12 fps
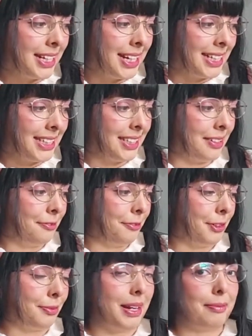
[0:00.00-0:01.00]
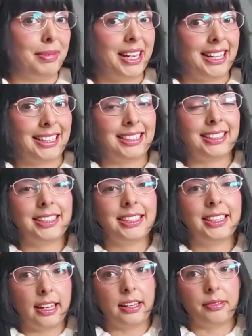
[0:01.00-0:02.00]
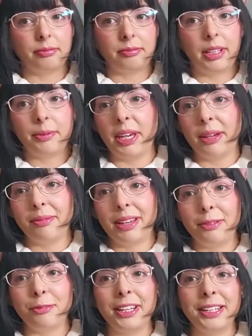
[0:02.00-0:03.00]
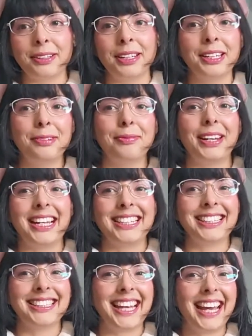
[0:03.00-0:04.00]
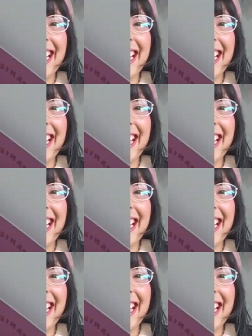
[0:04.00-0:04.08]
item from a brand. I'm wearing a brand today.